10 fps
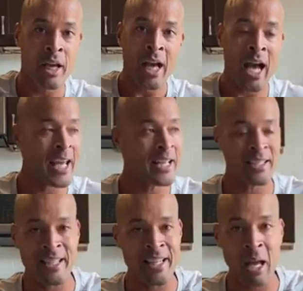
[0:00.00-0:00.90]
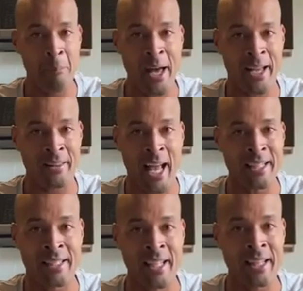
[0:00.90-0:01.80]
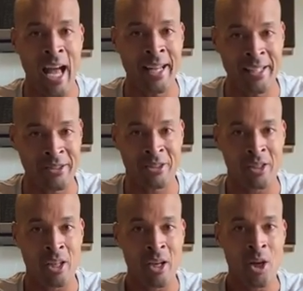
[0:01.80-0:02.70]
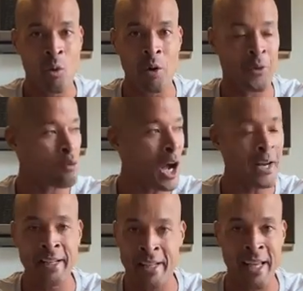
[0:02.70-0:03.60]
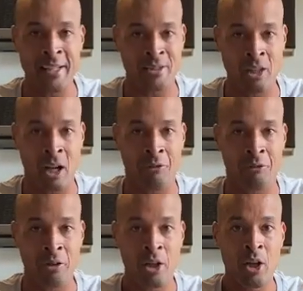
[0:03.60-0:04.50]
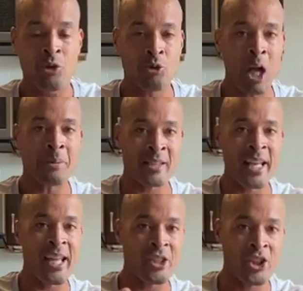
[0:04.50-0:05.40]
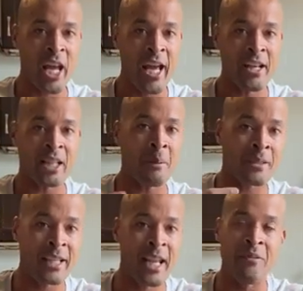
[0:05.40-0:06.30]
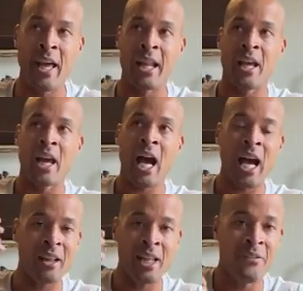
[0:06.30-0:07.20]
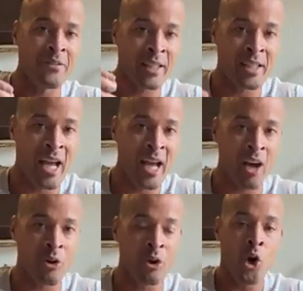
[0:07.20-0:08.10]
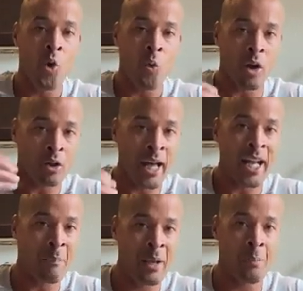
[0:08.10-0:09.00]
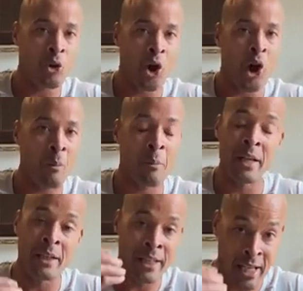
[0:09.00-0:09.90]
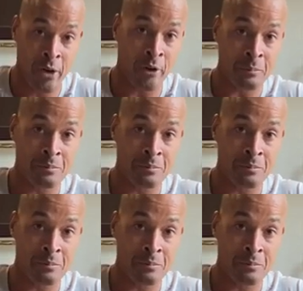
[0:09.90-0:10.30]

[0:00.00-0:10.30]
I didn't see that back in 1990s with the Rodney King stuff. So I'm seeing change. I'm seeing that I lived in a town where a lot of people called me nigger.